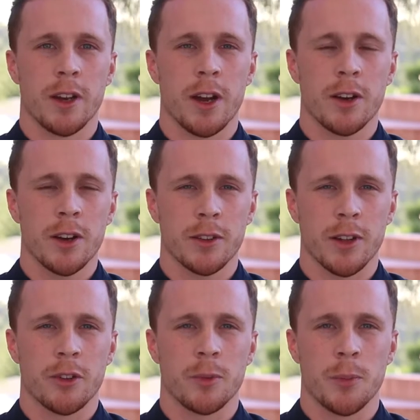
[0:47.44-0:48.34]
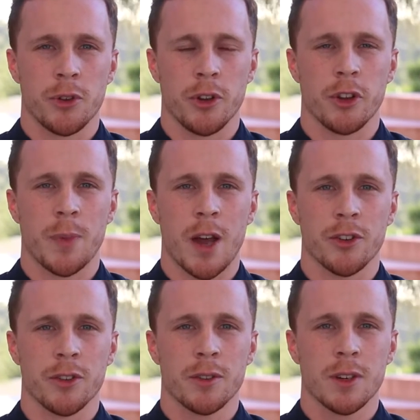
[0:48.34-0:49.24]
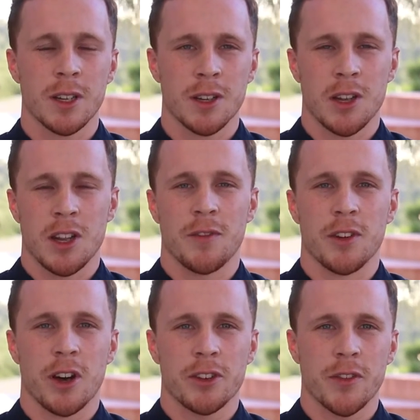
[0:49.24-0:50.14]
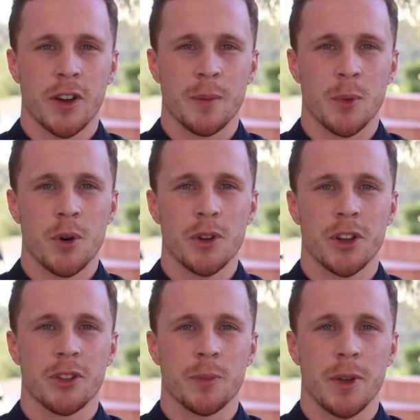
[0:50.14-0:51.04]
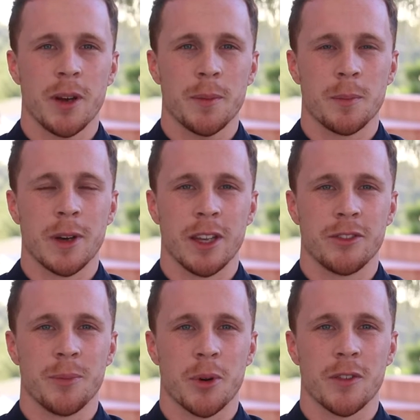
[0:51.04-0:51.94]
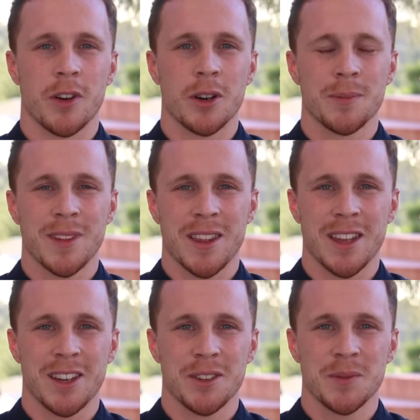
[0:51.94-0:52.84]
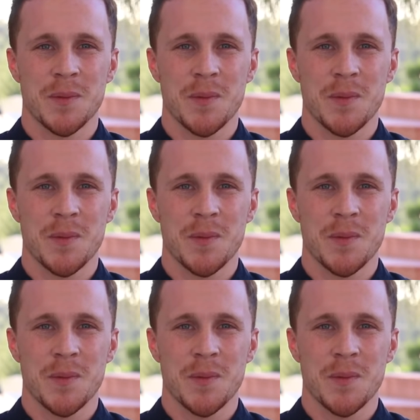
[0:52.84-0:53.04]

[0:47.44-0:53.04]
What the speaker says: in an area that allows me to pursue this passion. If you'd like to find out more, you can look me up on my LinkedIn profile. Thank you.